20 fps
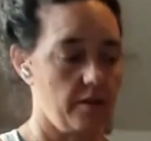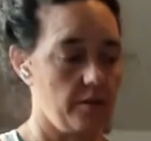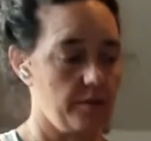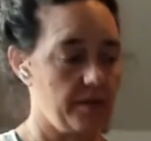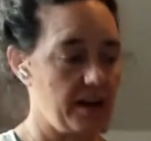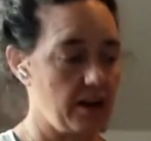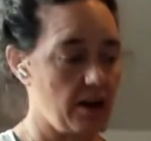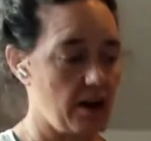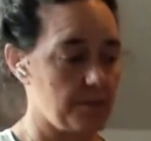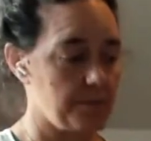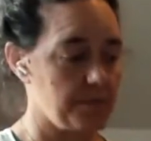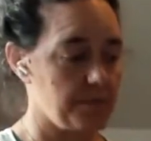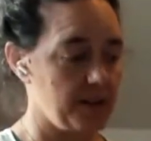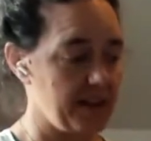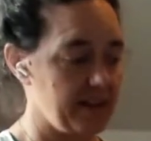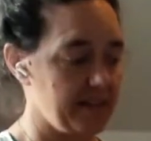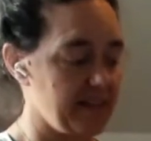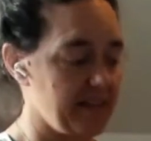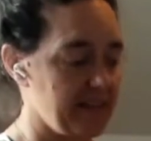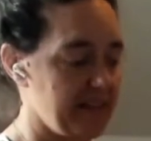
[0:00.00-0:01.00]
So there are
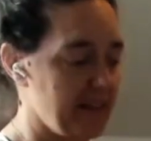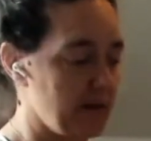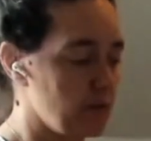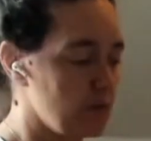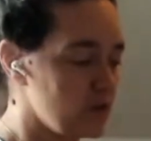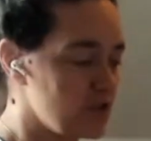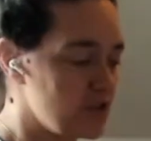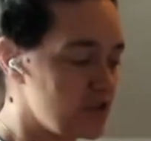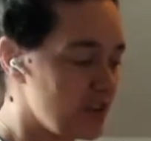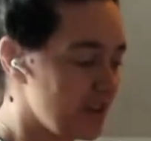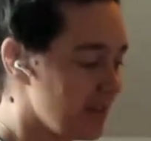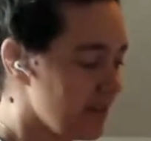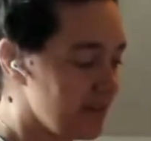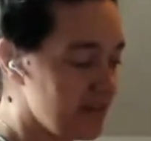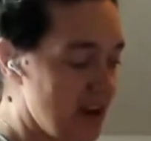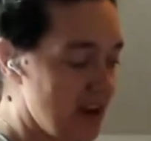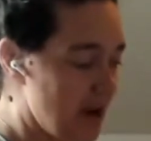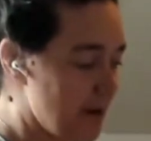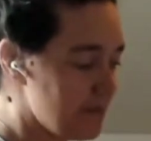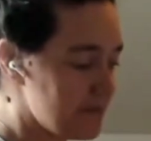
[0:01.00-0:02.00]
places that will just
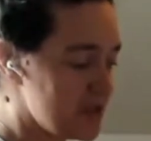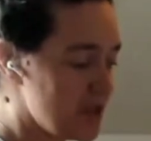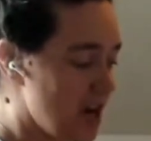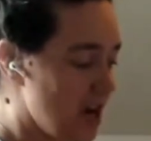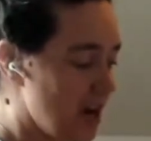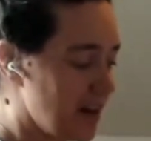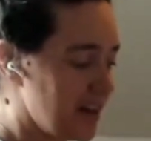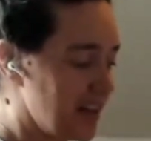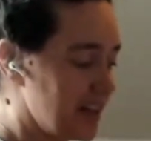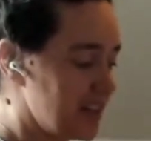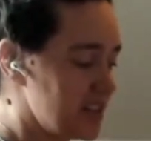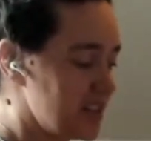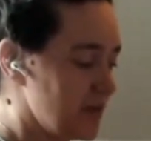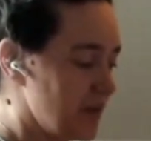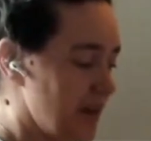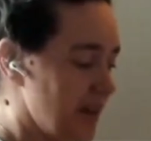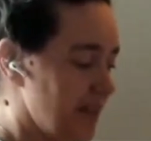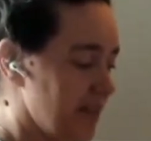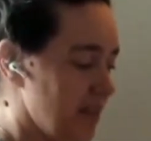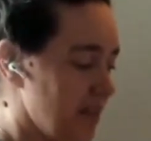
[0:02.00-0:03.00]
stop talking
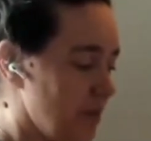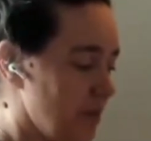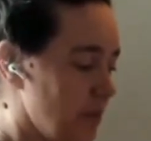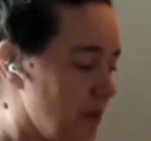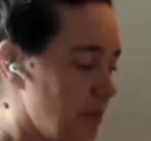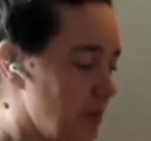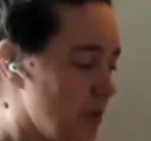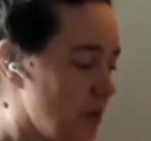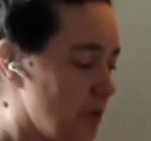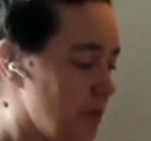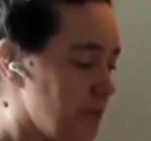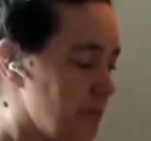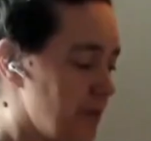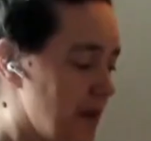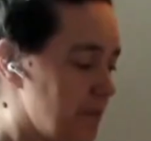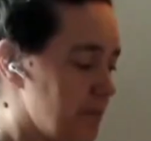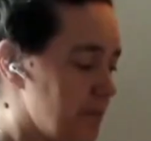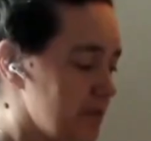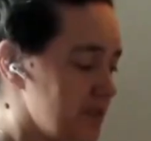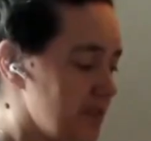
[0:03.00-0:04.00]
to us. So we won't
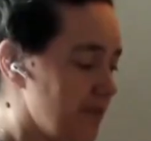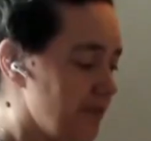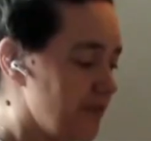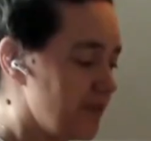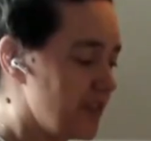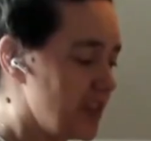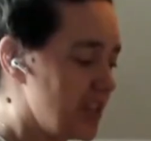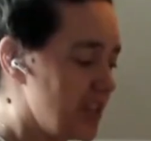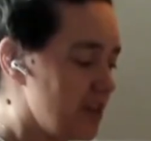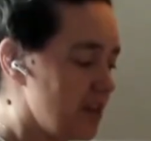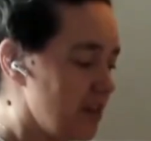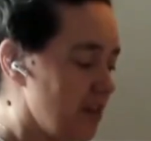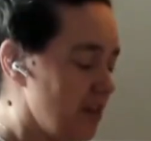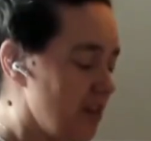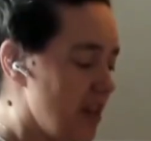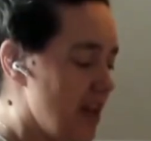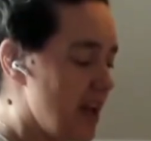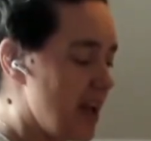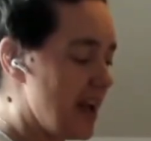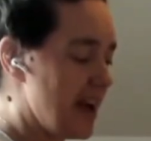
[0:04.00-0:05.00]
be able to
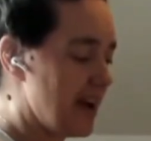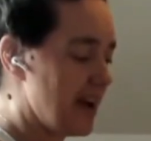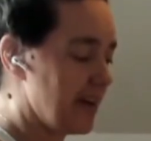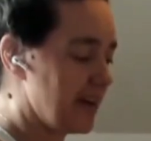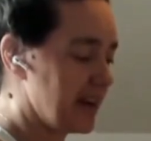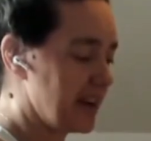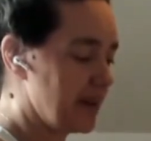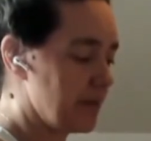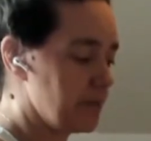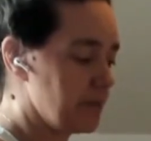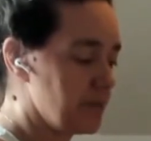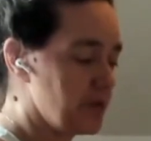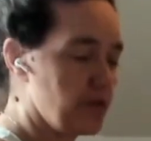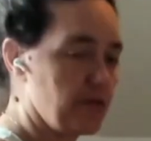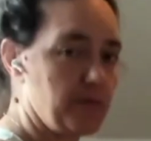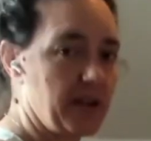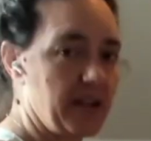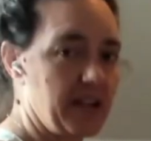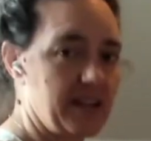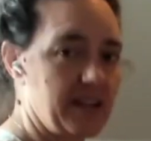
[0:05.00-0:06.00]
feel how to get
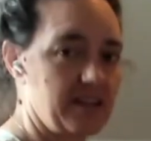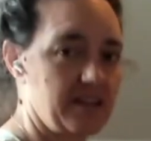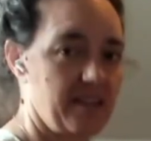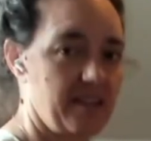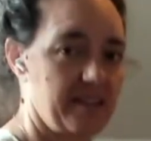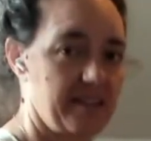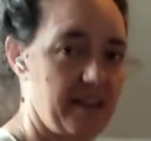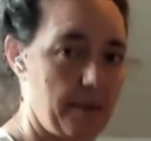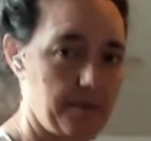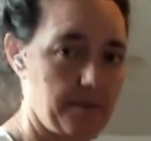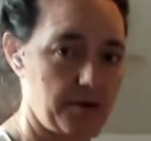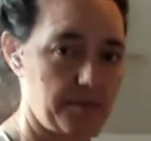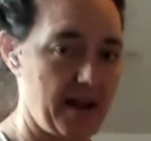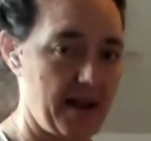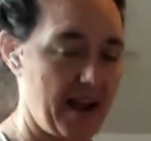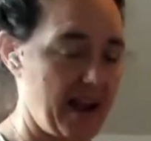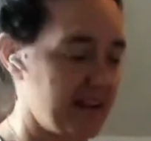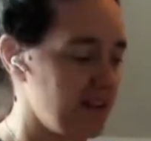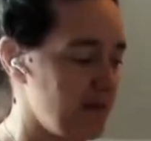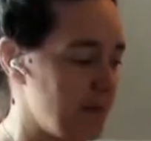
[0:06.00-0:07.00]
movement into this upper
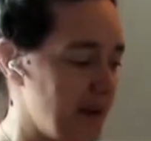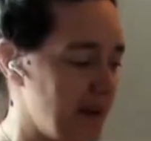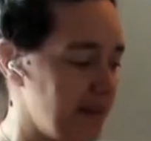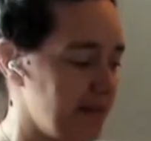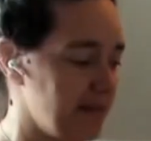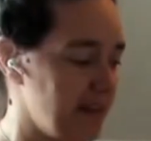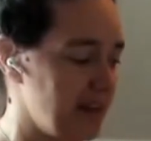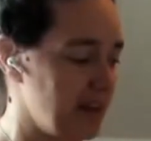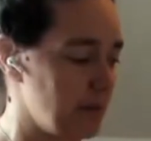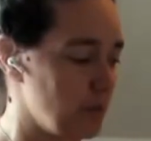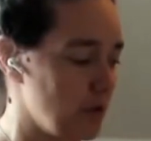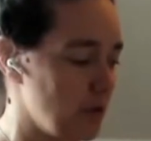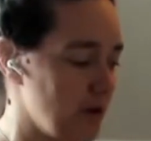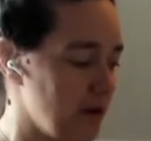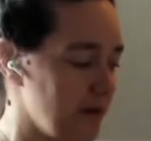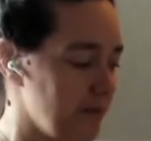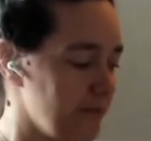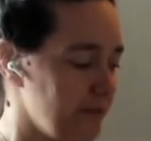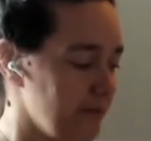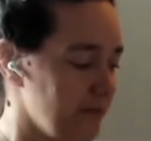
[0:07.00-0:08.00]
back space
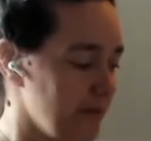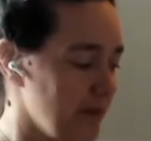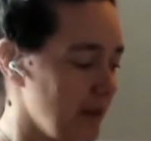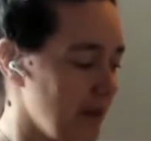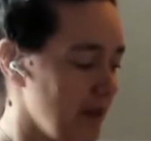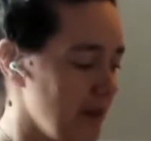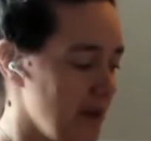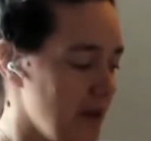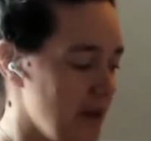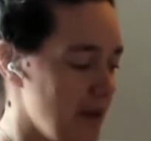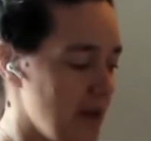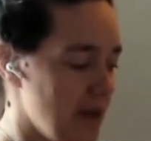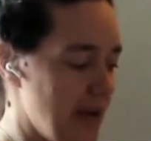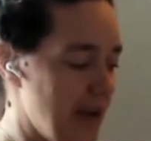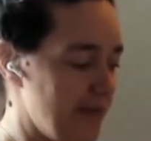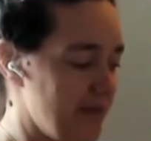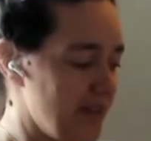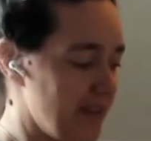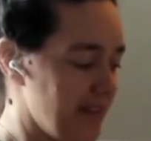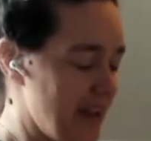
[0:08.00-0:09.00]
anymore.
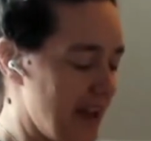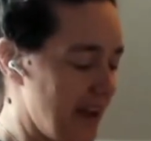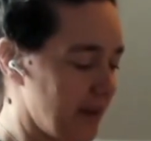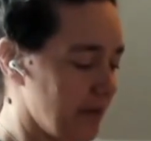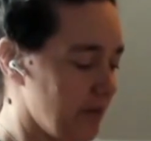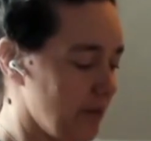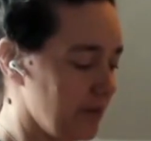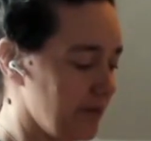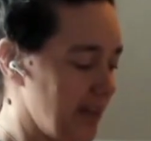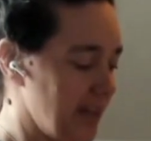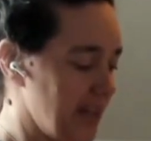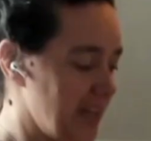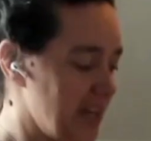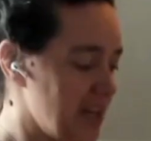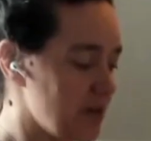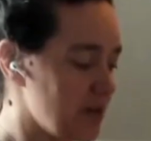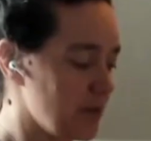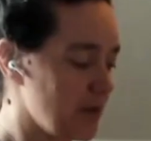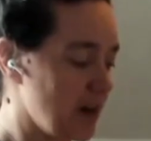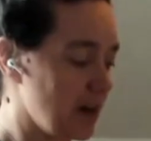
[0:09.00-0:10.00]
I have this X already
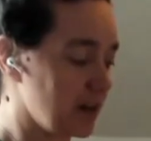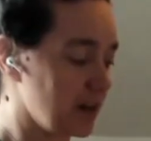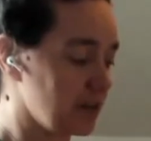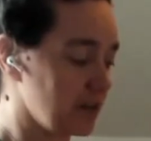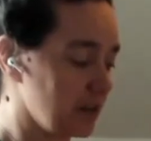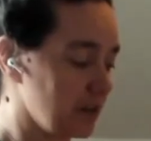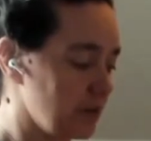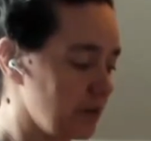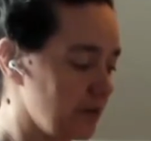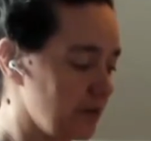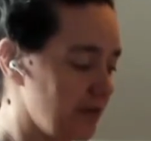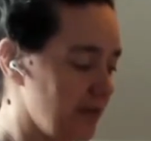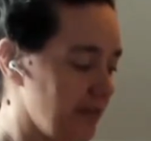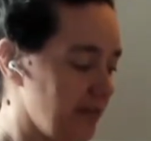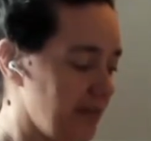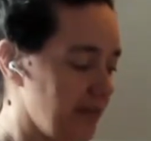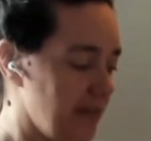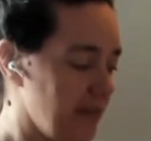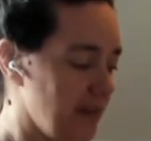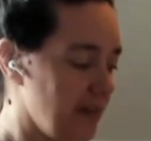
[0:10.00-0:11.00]
here where our glutes
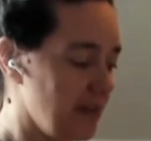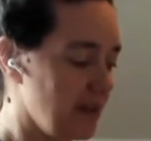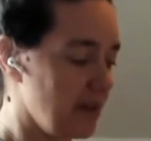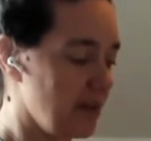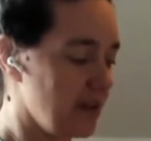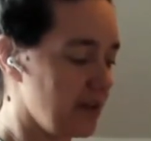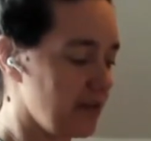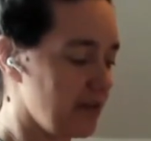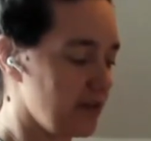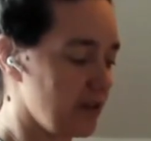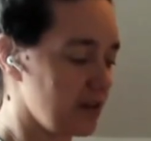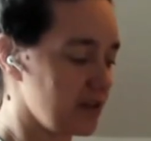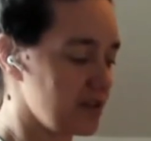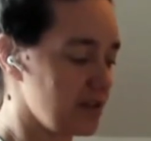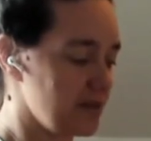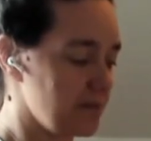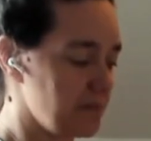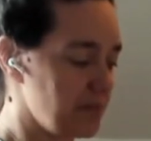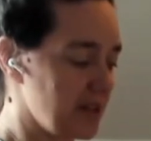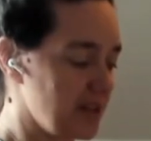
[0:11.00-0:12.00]
start
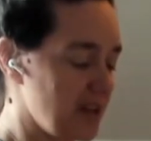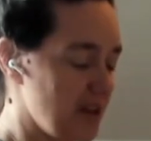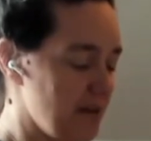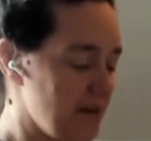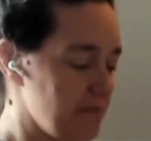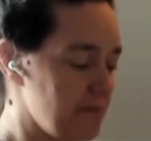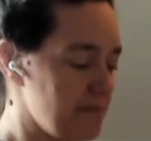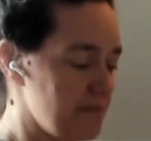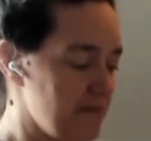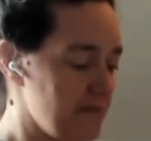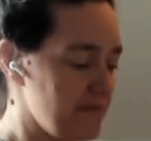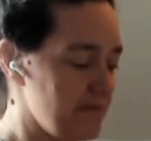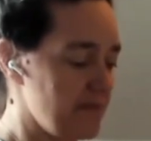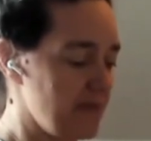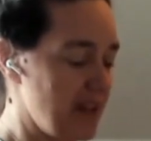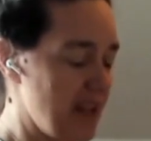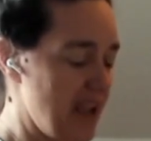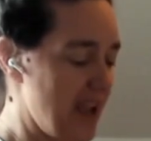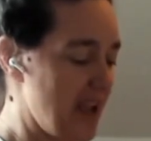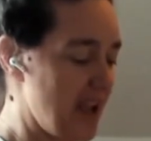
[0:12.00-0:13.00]
to become
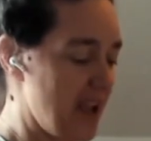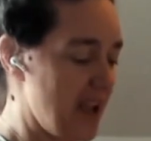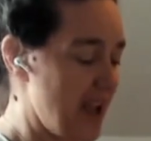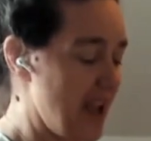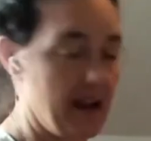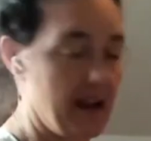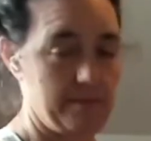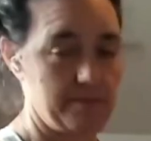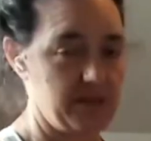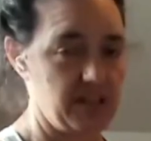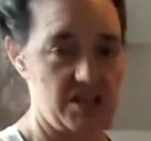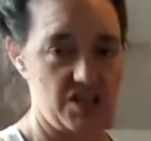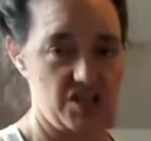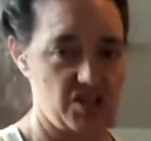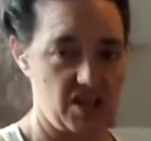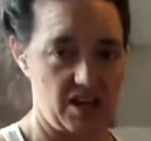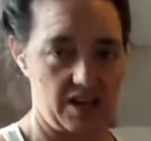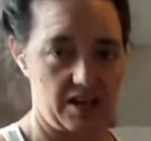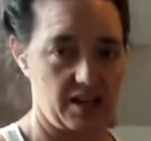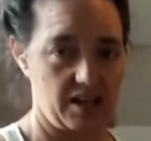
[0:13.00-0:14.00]

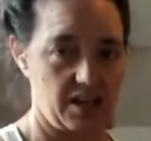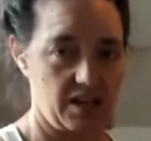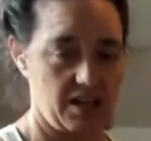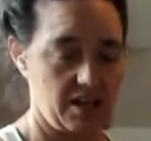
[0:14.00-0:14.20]
amnesic.